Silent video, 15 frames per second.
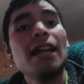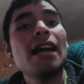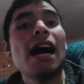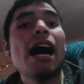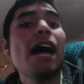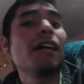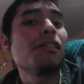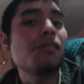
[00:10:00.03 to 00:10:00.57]

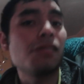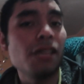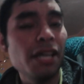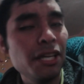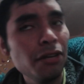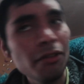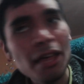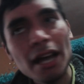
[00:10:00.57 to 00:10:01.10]
I see
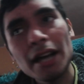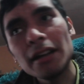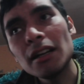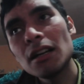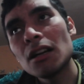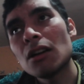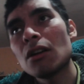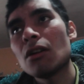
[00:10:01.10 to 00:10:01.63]
you there.
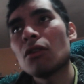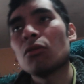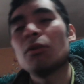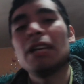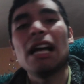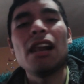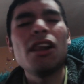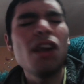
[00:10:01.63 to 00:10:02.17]
with
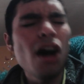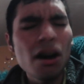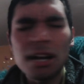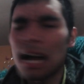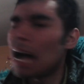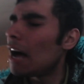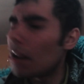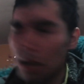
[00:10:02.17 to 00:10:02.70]
a lot
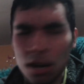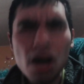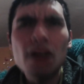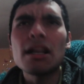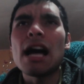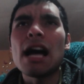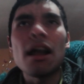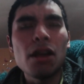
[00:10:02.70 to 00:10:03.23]

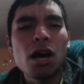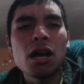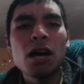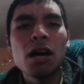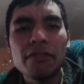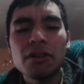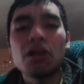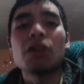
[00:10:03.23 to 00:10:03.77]

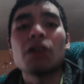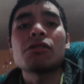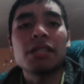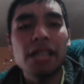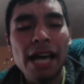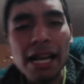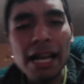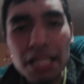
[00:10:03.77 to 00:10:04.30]
of
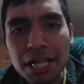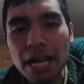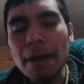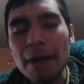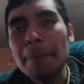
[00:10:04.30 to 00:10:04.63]
nostalgia